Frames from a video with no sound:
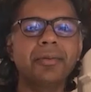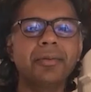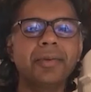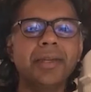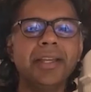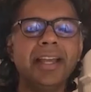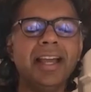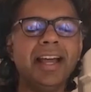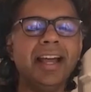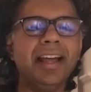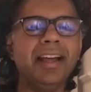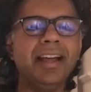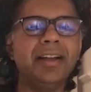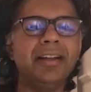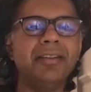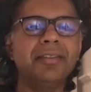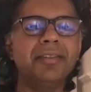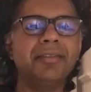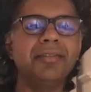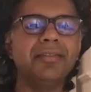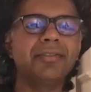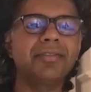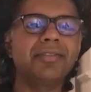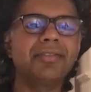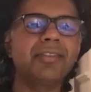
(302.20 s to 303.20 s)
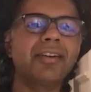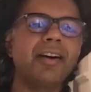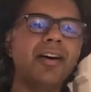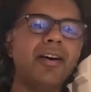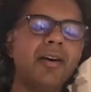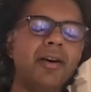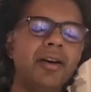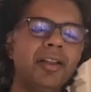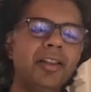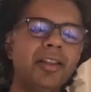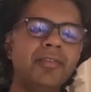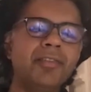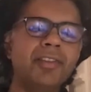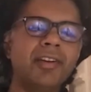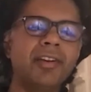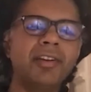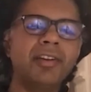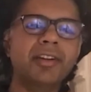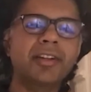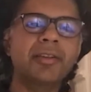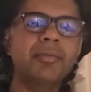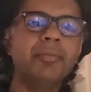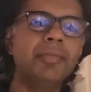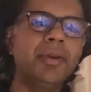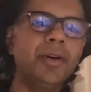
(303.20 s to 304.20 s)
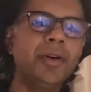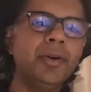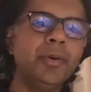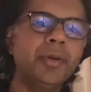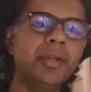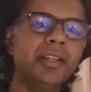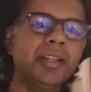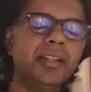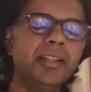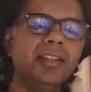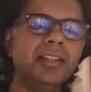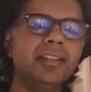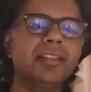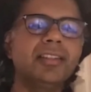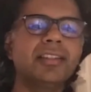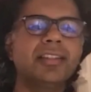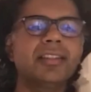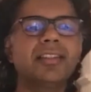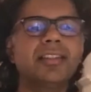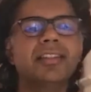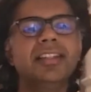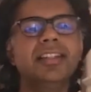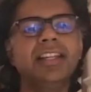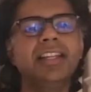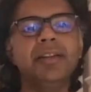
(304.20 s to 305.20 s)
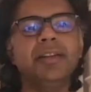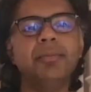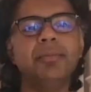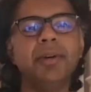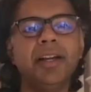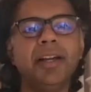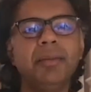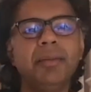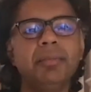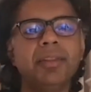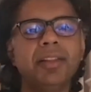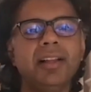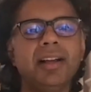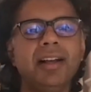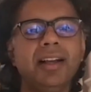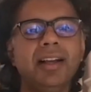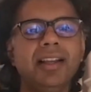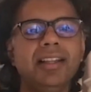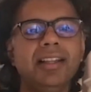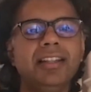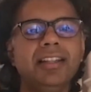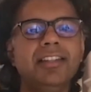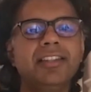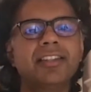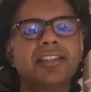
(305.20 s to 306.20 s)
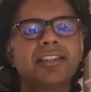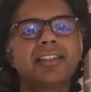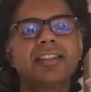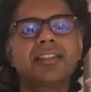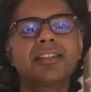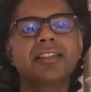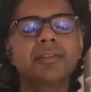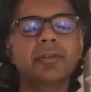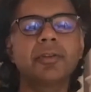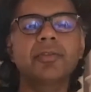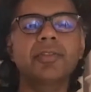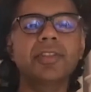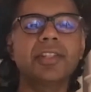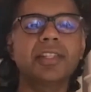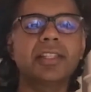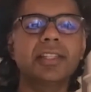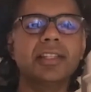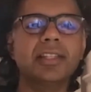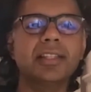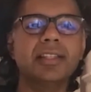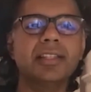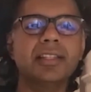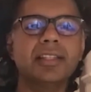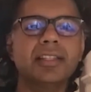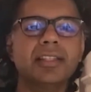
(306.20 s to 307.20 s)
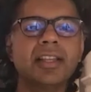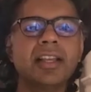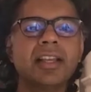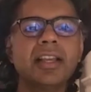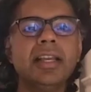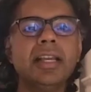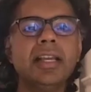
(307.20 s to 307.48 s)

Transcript: we have all of our components, data pipelines, services